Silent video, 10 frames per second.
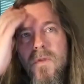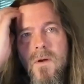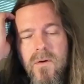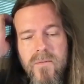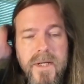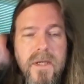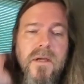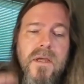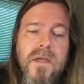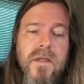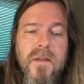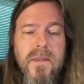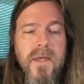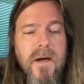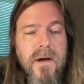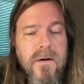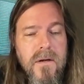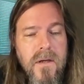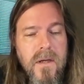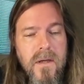already, and they are,
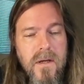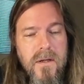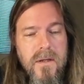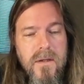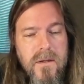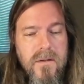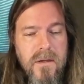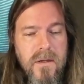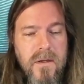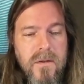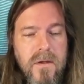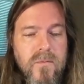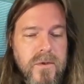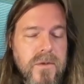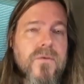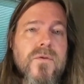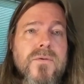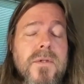and we'll use those